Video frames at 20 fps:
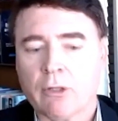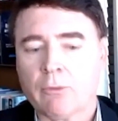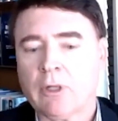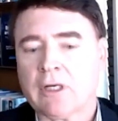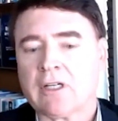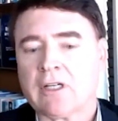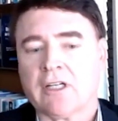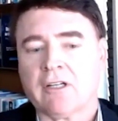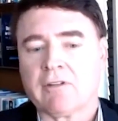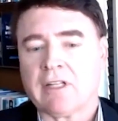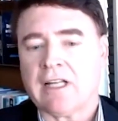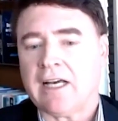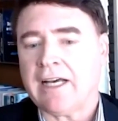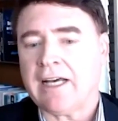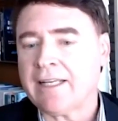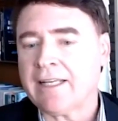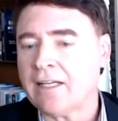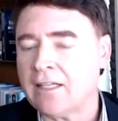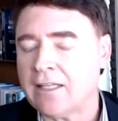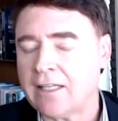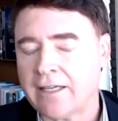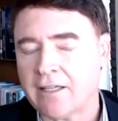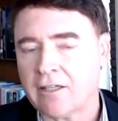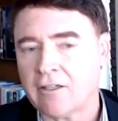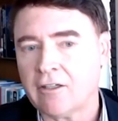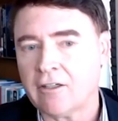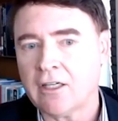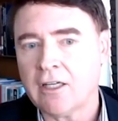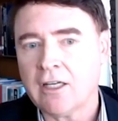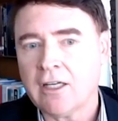were kind of the AI
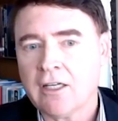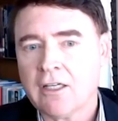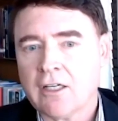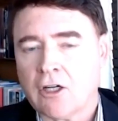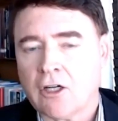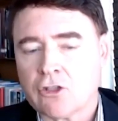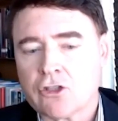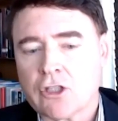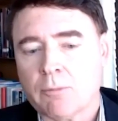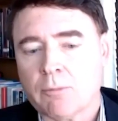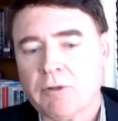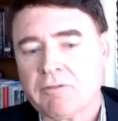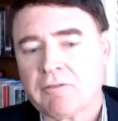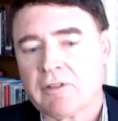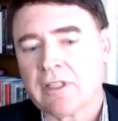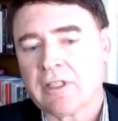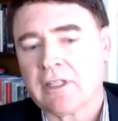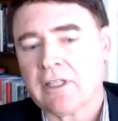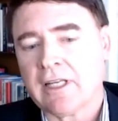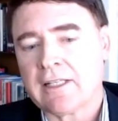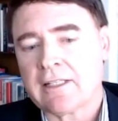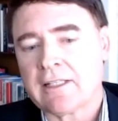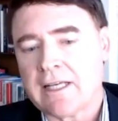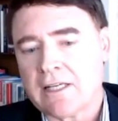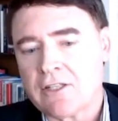layer on top of the